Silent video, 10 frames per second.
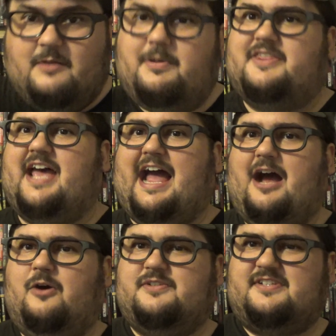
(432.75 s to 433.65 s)
but the
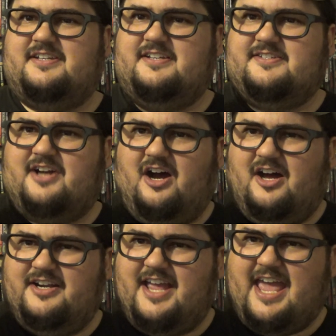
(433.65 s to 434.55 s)
house is
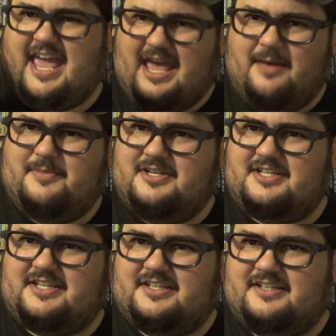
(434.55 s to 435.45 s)
on
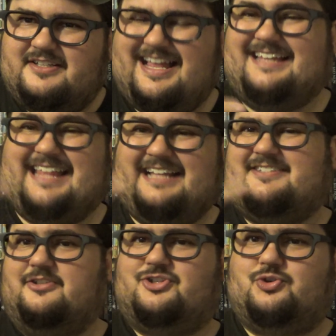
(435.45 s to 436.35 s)
Amity, like
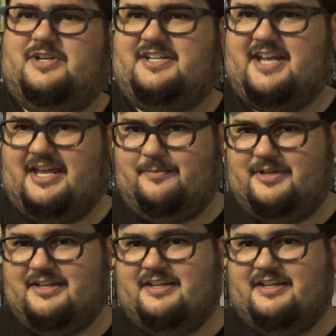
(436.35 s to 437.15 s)
that's the street name,